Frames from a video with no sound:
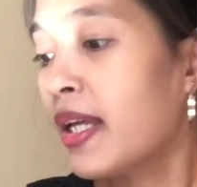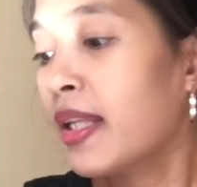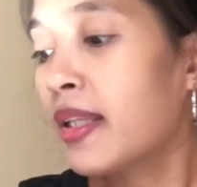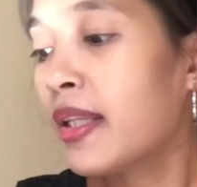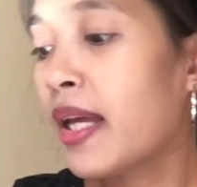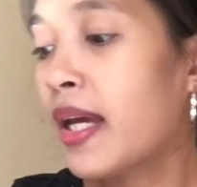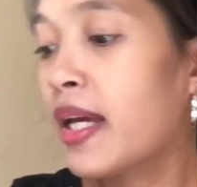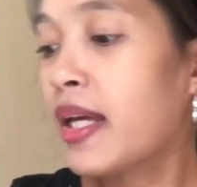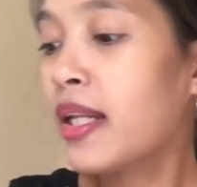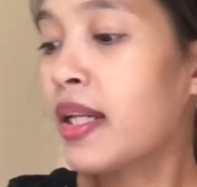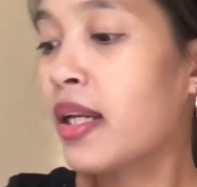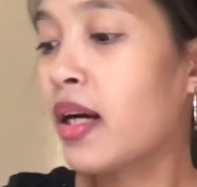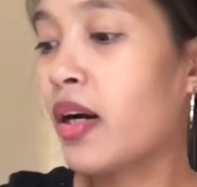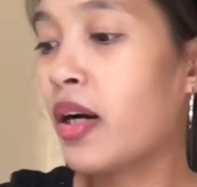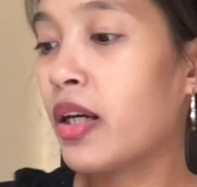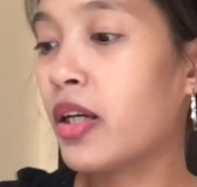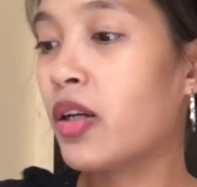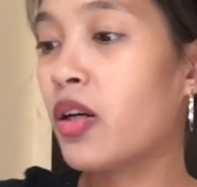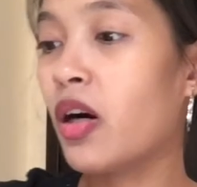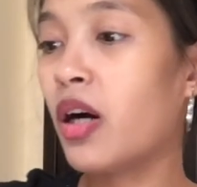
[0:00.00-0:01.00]
Then,
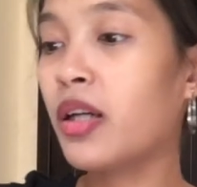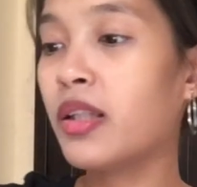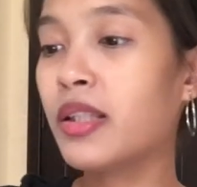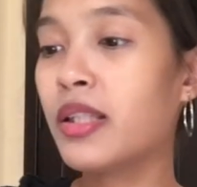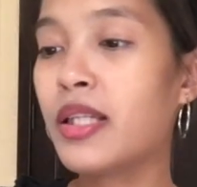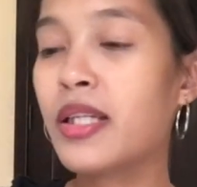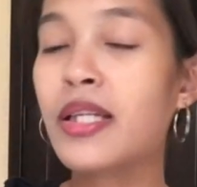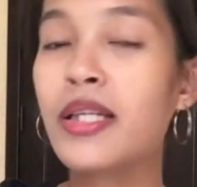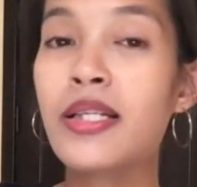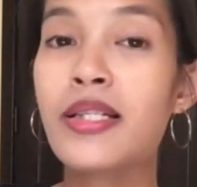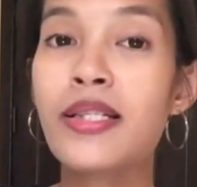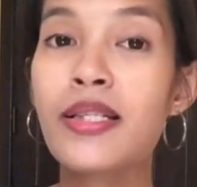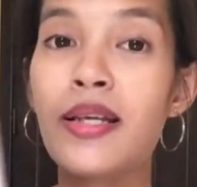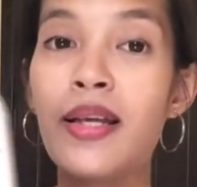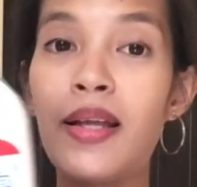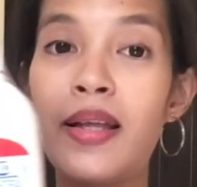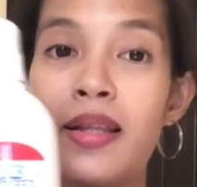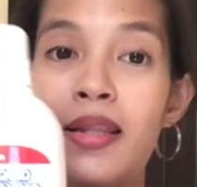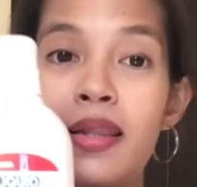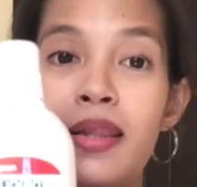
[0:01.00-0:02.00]
I got this
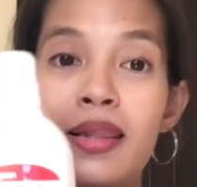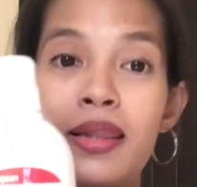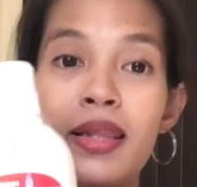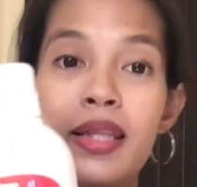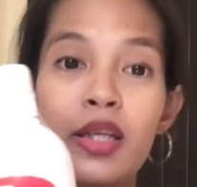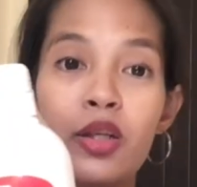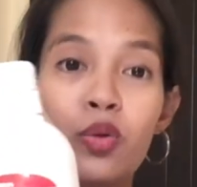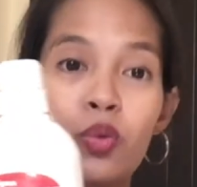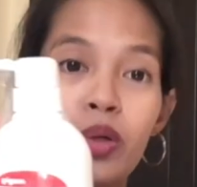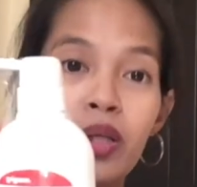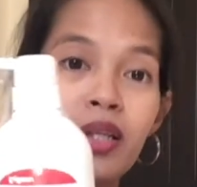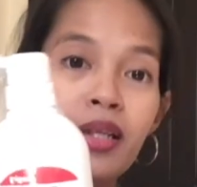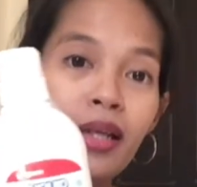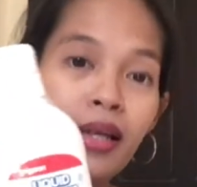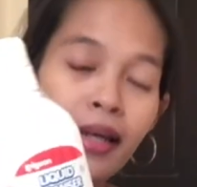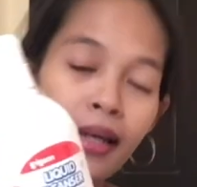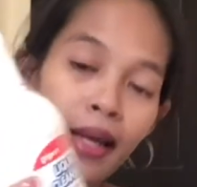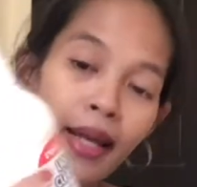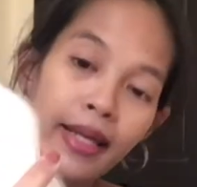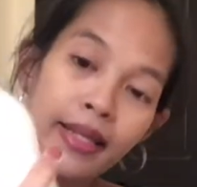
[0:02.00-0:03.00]
liquid
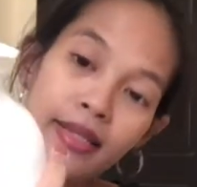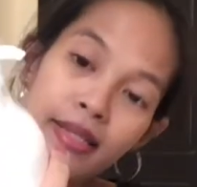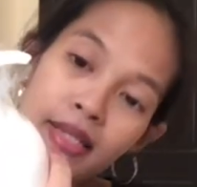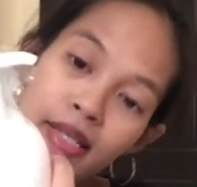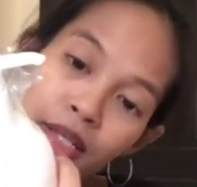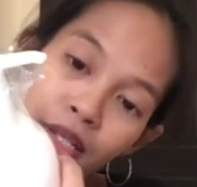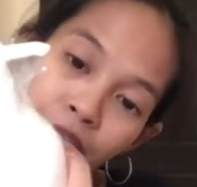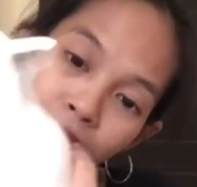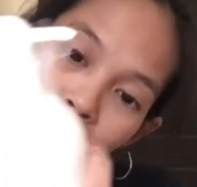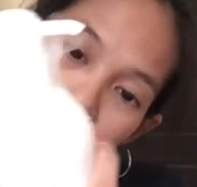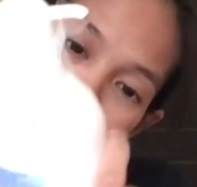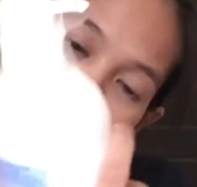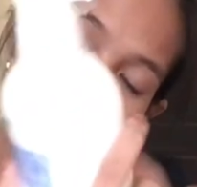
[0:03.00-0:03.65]
cleanser,